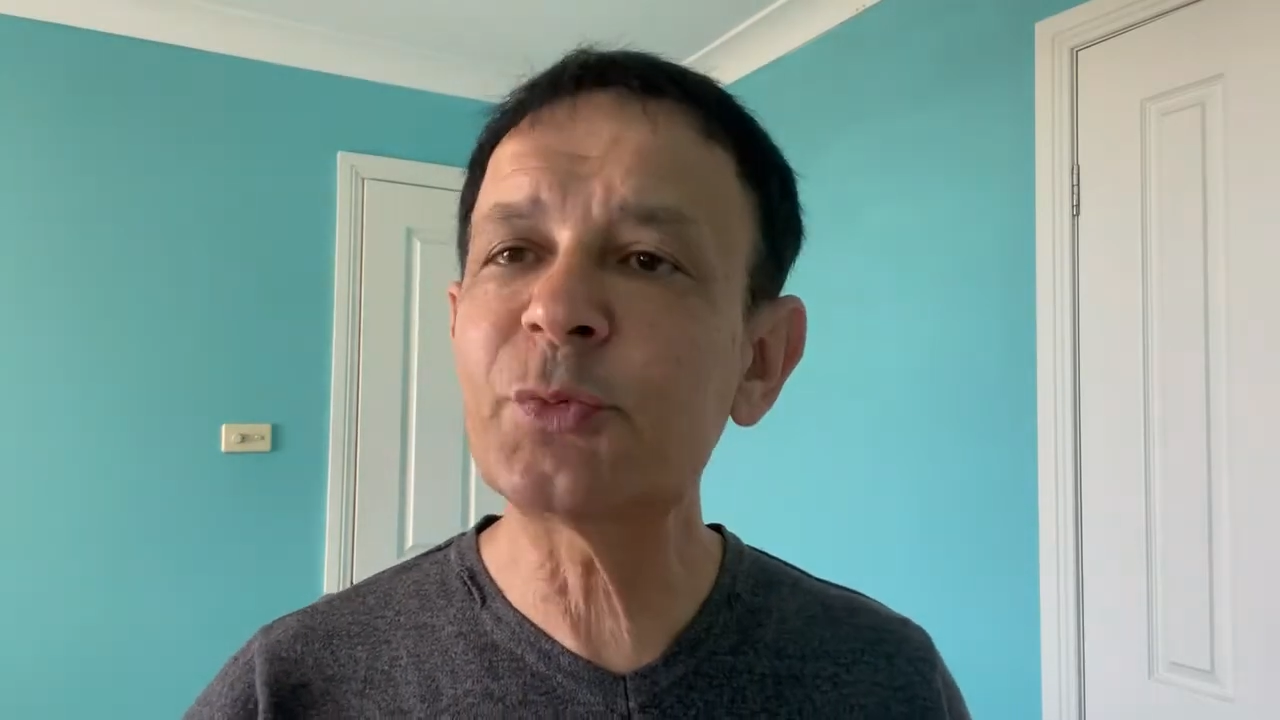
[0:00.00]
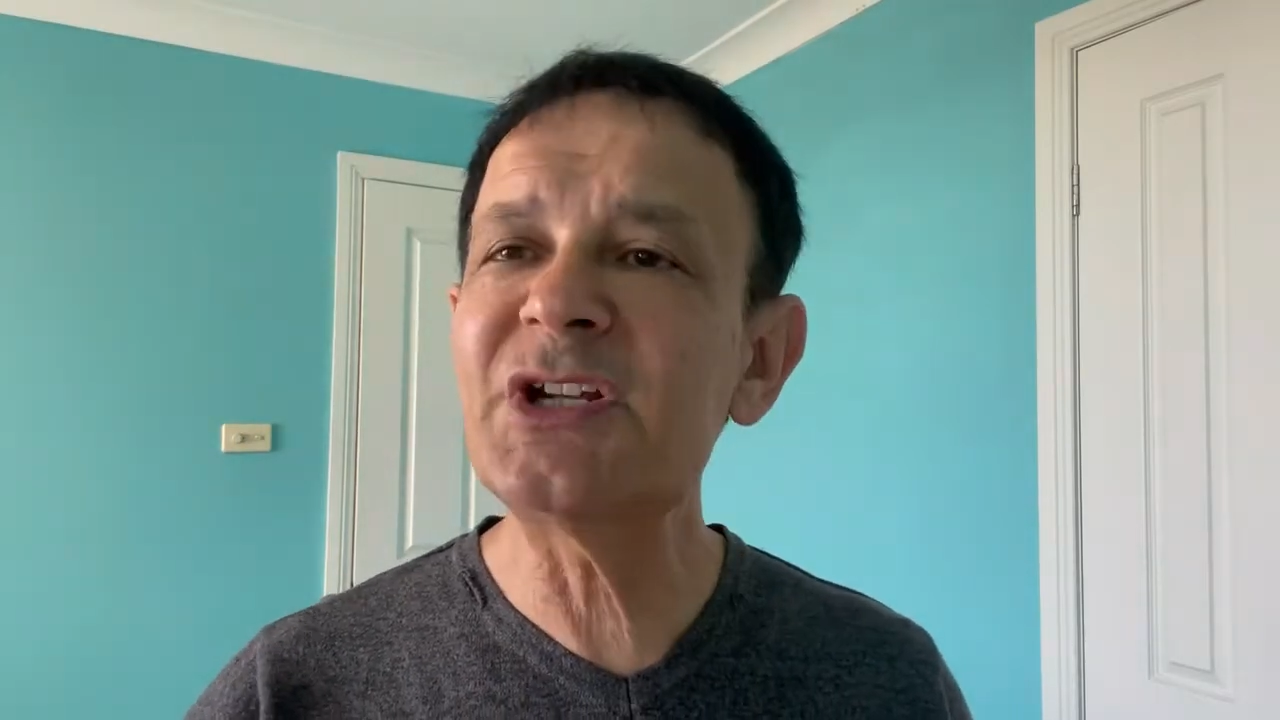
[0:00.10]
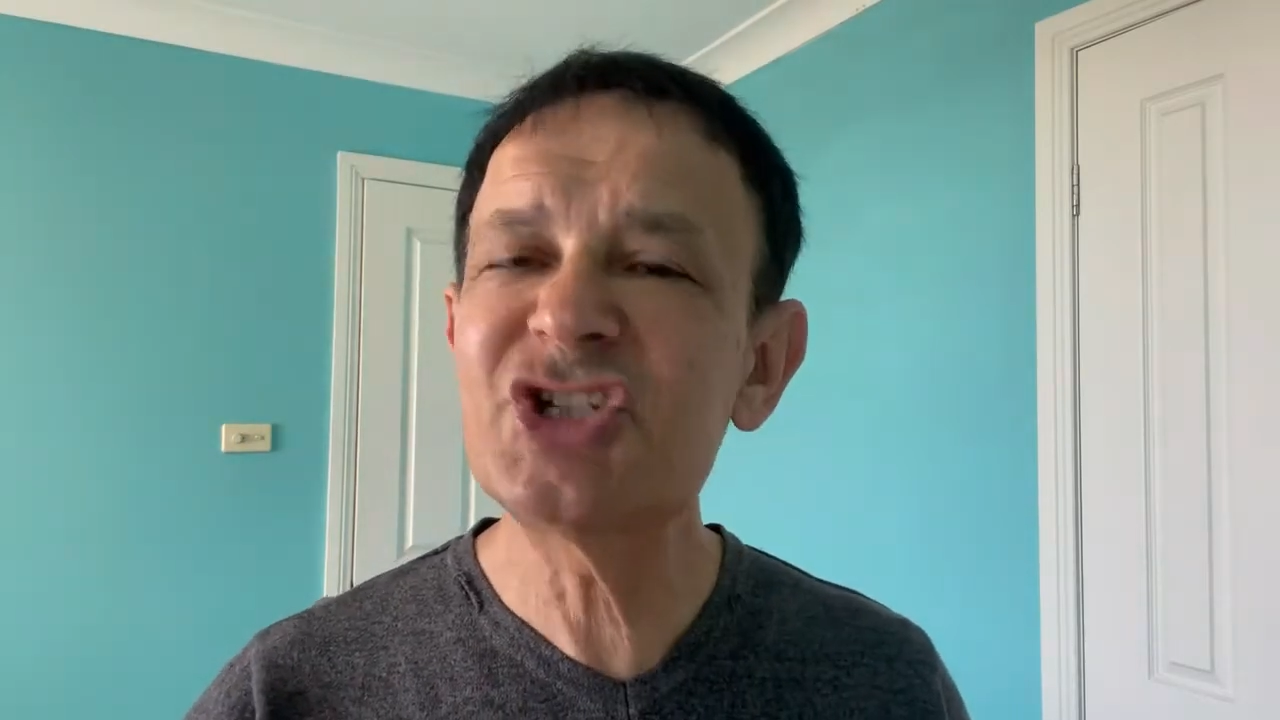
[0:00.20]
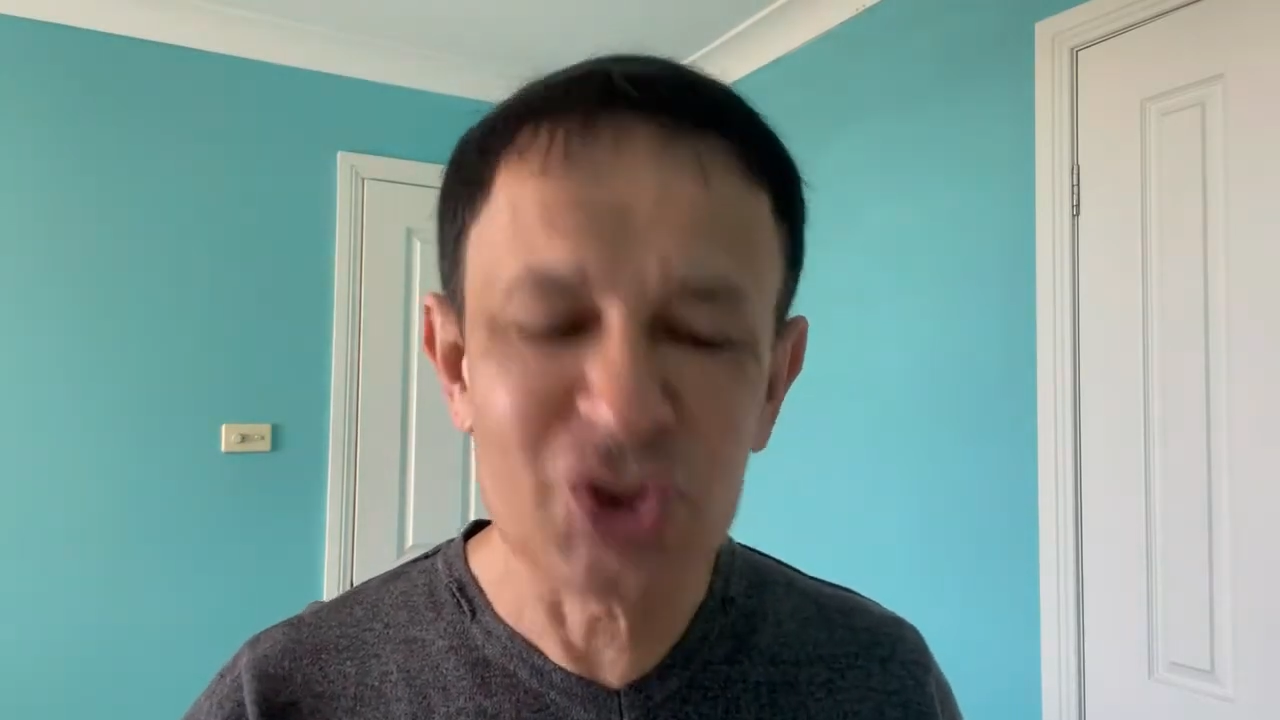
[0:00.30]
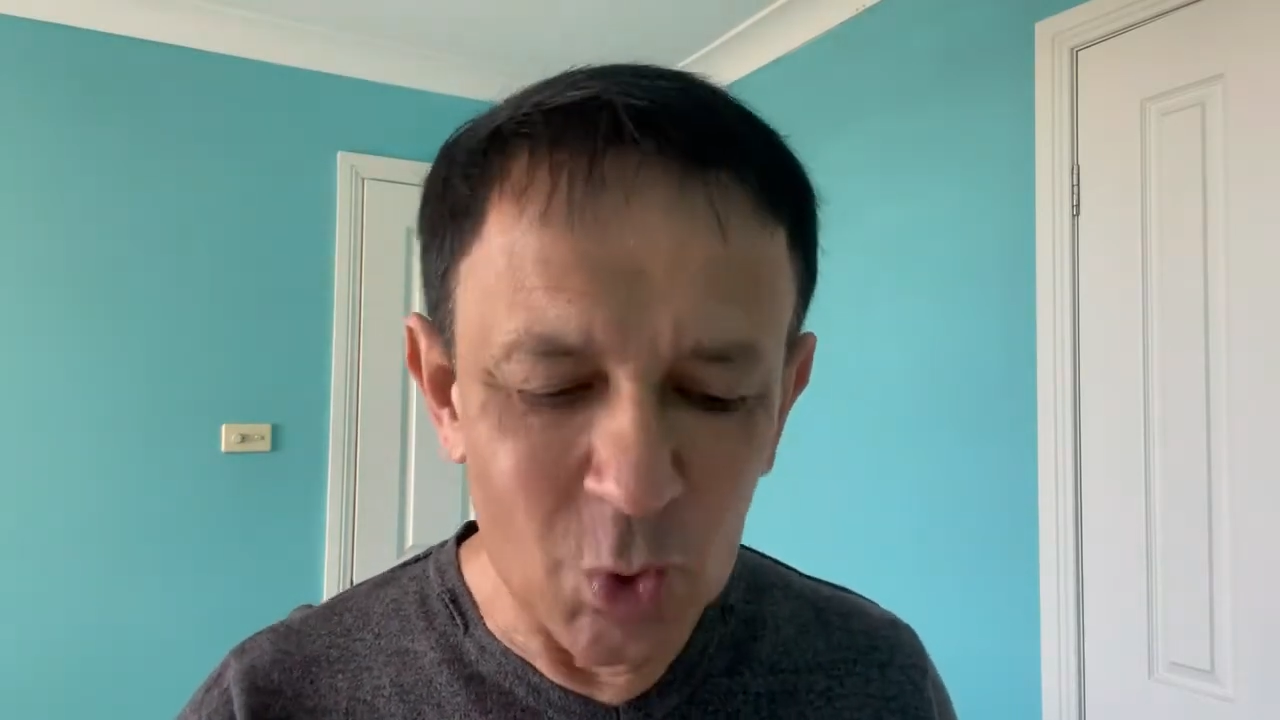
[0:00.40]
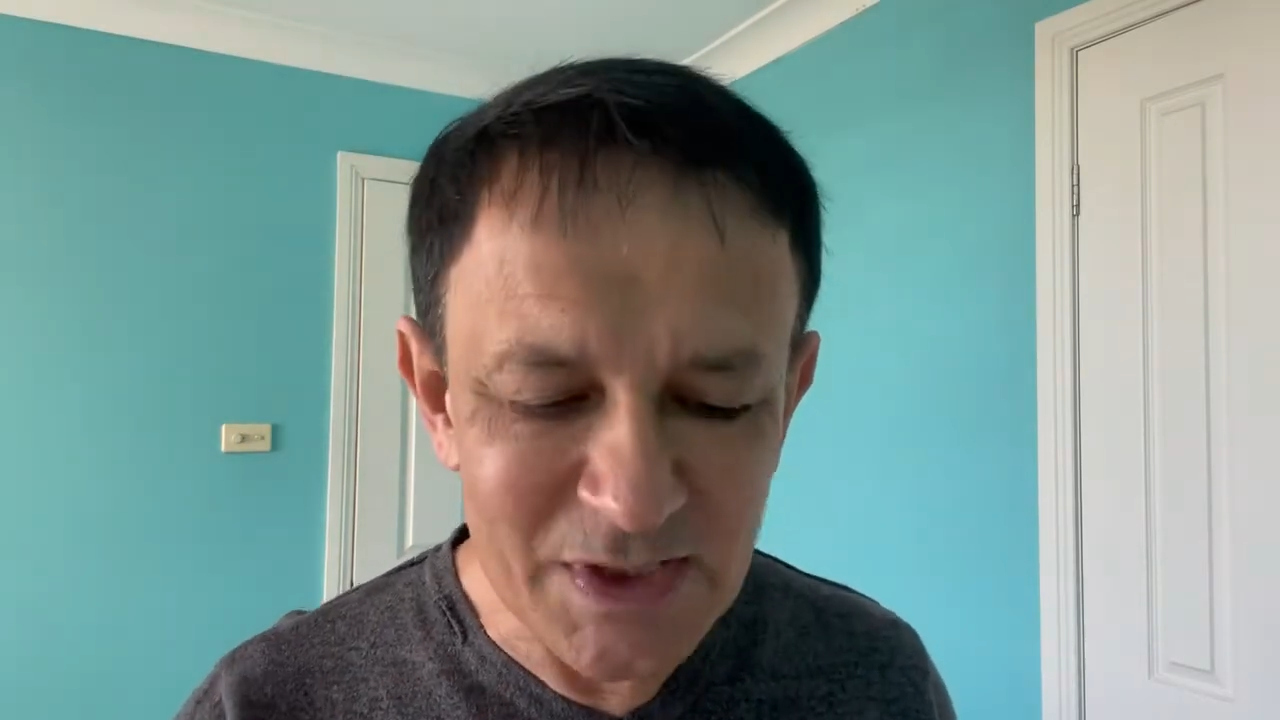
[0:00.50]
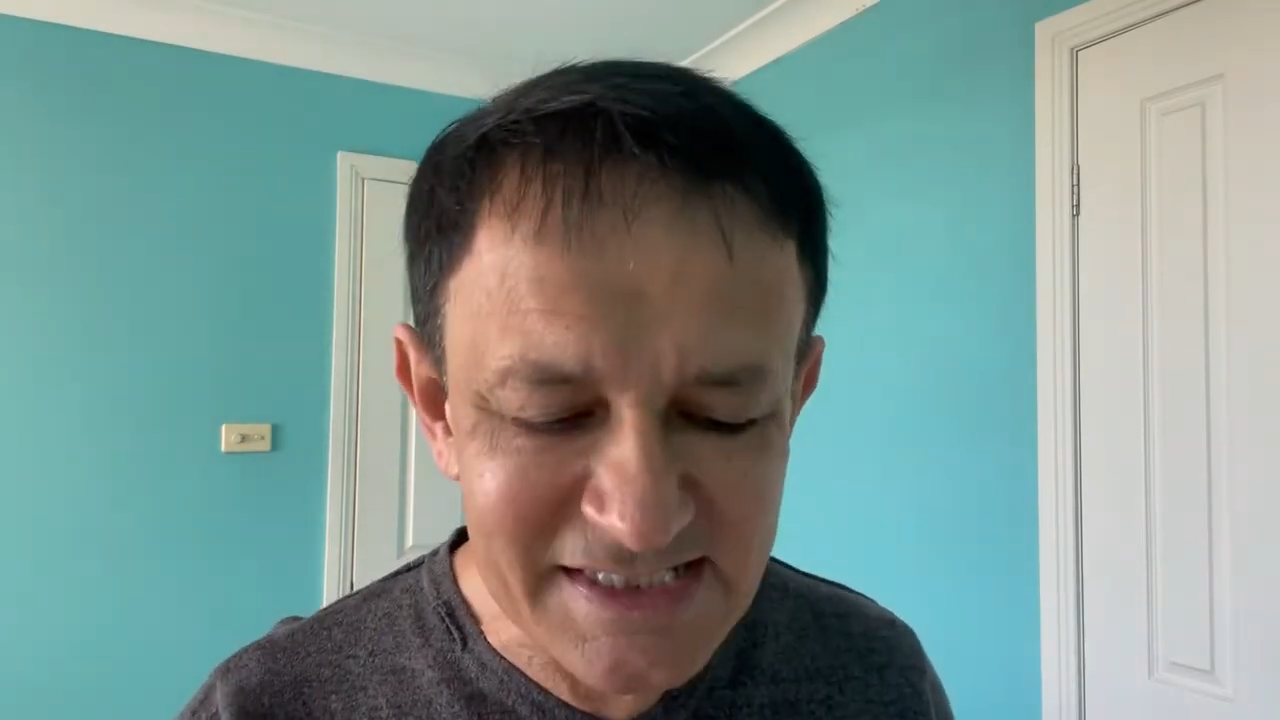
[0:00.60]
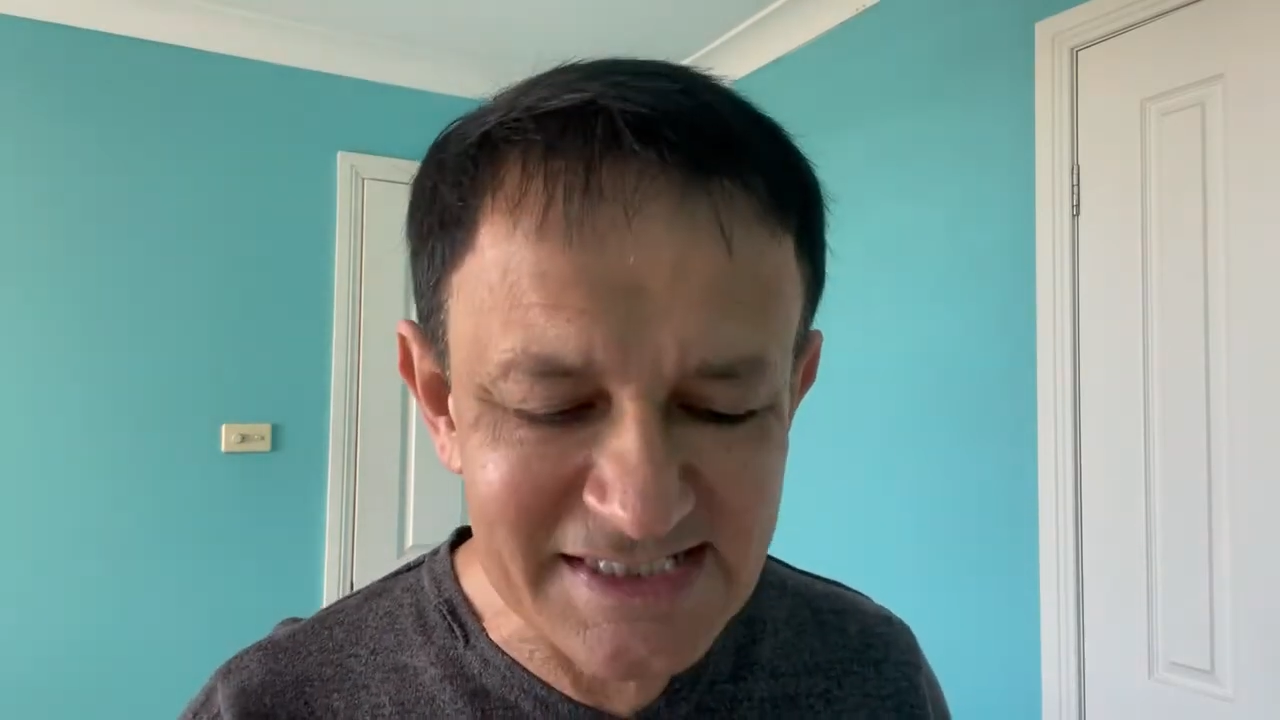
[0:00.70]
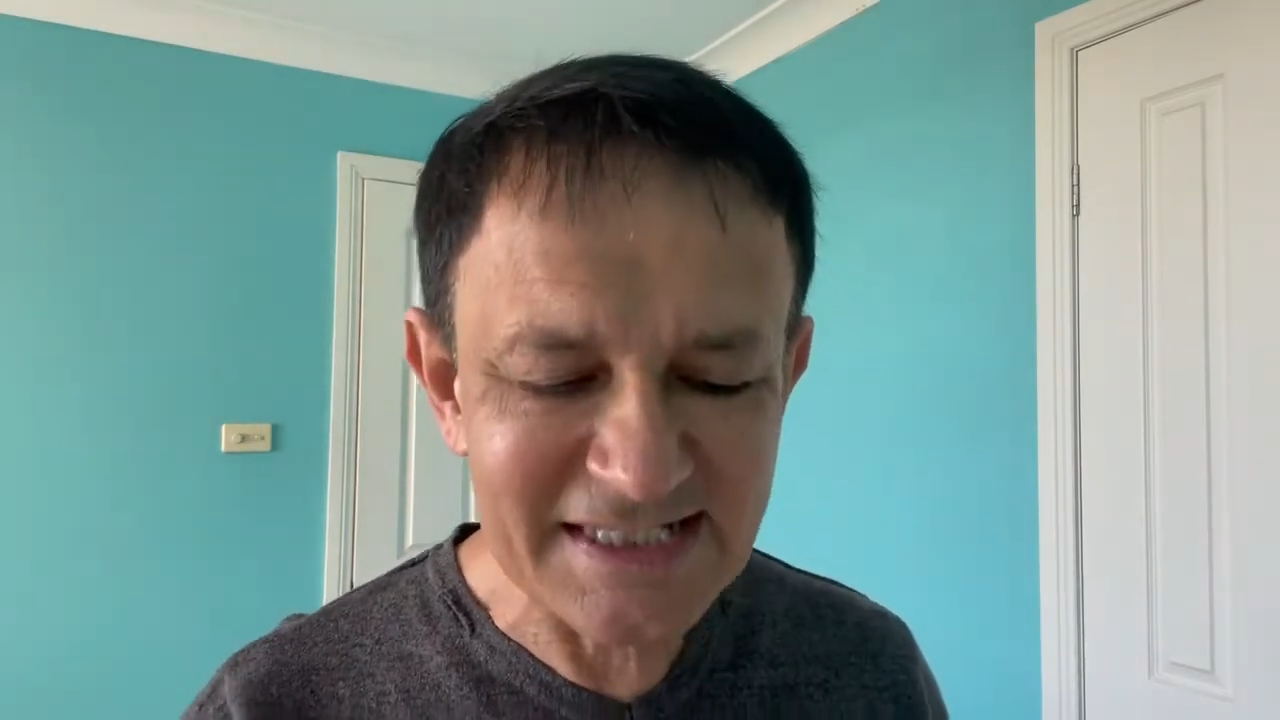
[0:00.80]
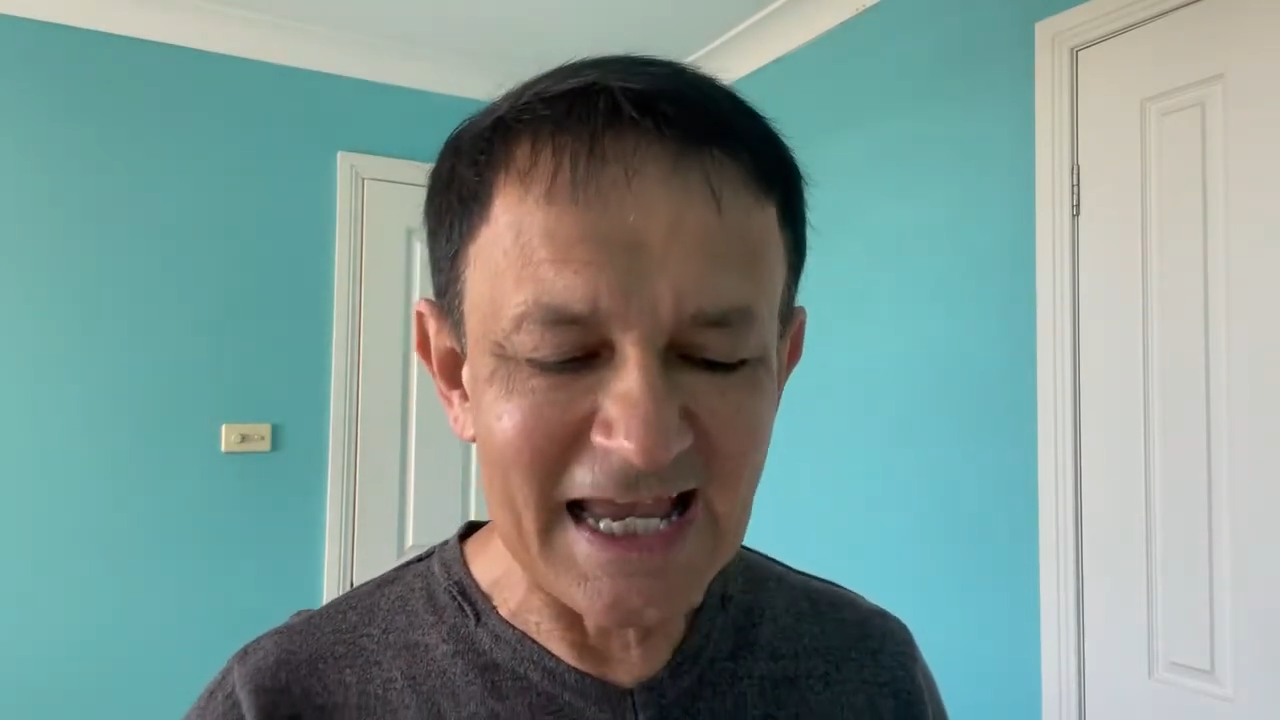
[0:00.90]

rejoice